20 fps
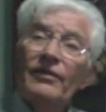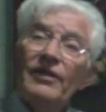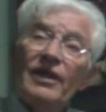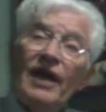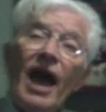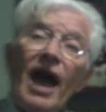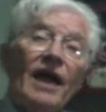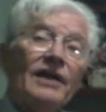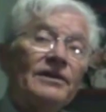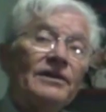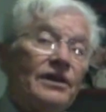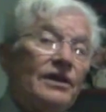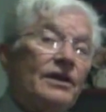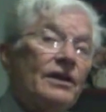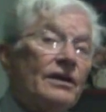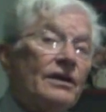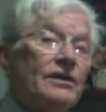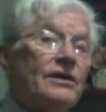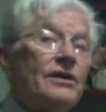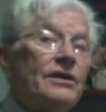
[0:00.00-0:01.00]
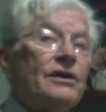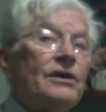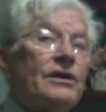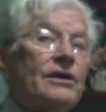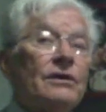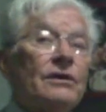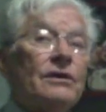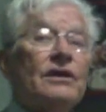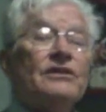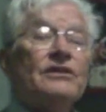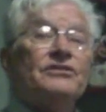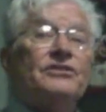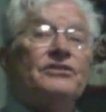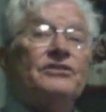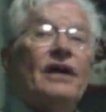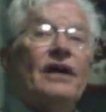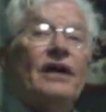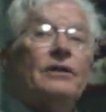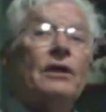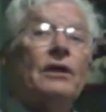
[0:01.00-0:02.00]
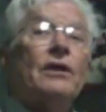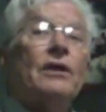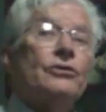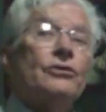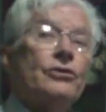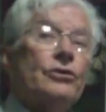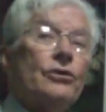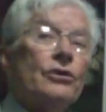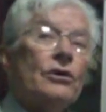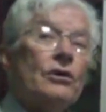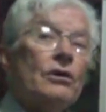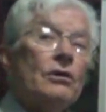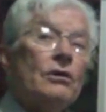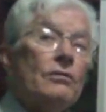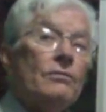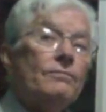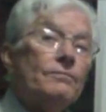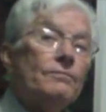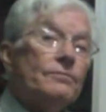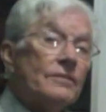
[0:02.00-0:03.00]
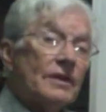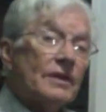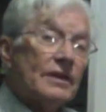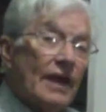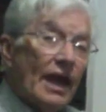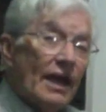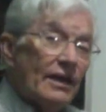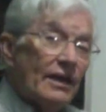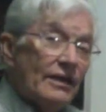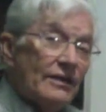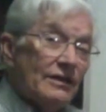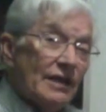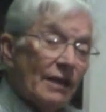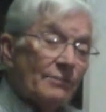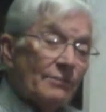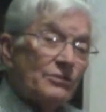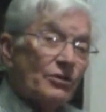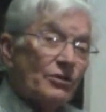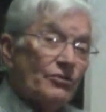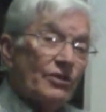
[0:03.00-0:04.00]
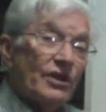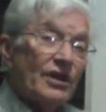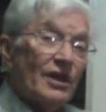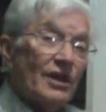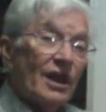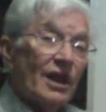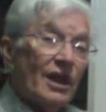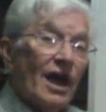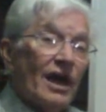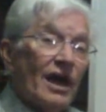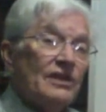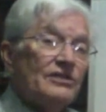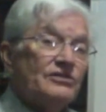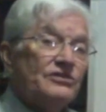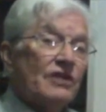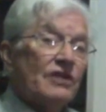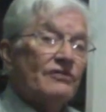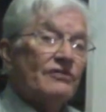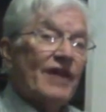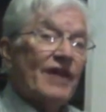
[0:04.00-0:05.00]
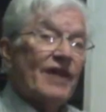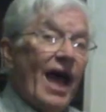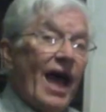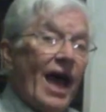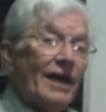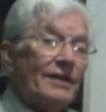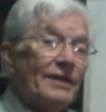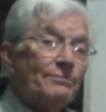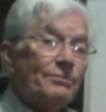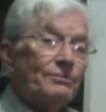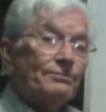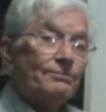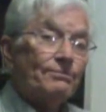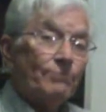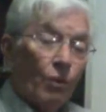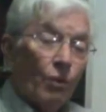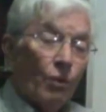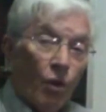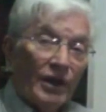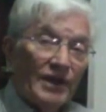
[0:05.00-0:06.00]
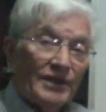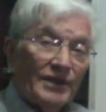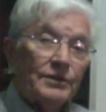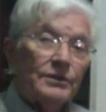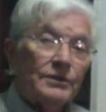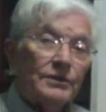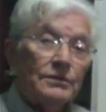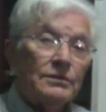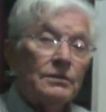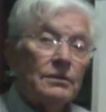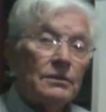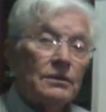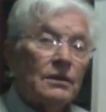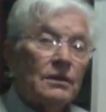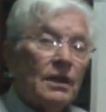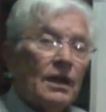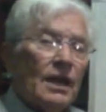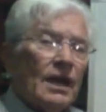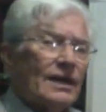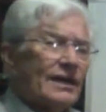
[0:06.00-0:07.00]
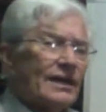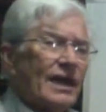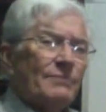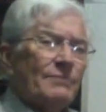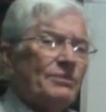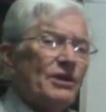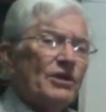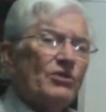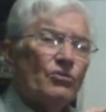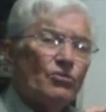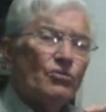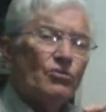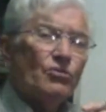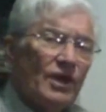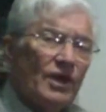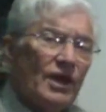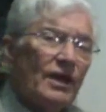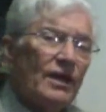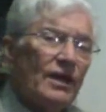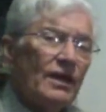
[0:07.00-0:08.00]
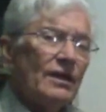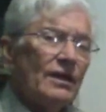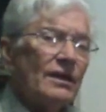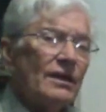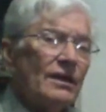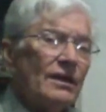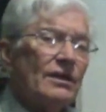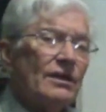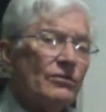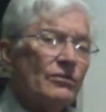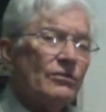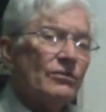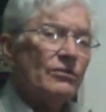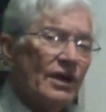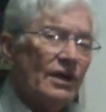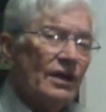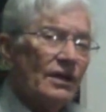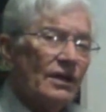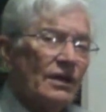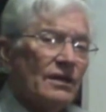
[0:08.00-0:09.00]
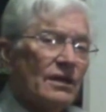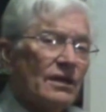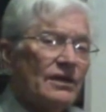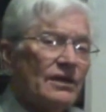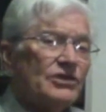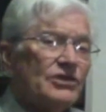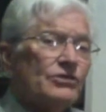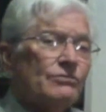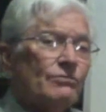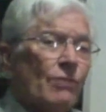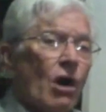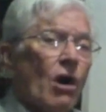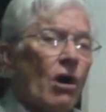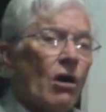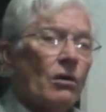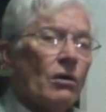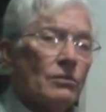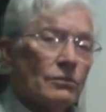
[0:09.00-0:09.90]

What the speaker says: idea here is that you're getting them to realize that that point can be really, really small.